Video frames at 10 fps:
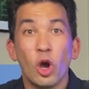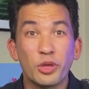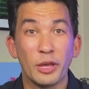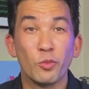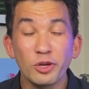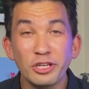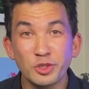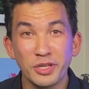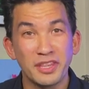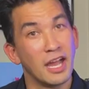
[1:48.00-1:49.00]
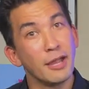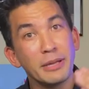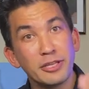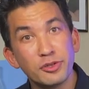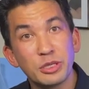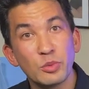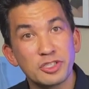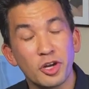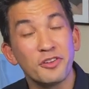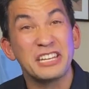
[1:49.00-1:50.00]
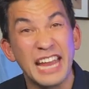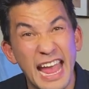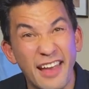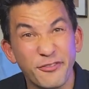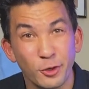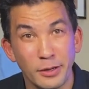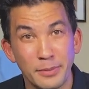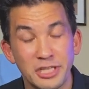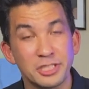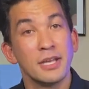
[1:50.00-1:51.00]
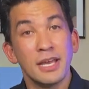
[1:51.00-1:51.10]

Okay, we're gonna trick the eye by using what's called an afterimage.